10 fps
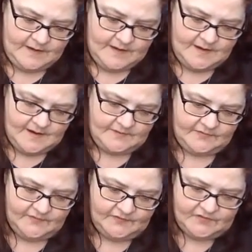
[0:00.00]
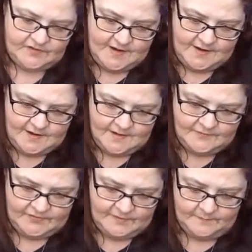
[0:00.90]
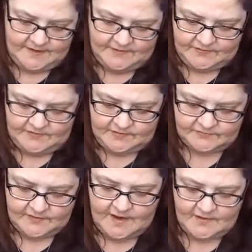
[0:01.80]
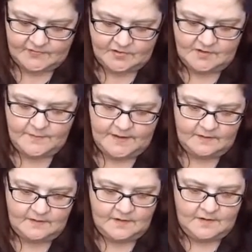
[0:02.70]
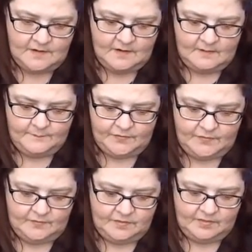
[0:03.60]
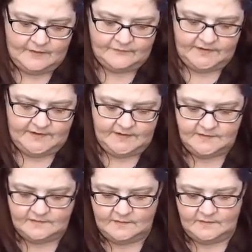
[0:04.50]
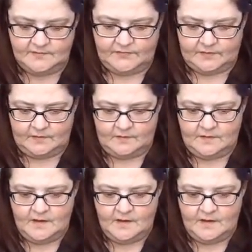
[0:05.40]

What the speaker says: and this should have some, yeah, it has a little bit of blue left in it, so.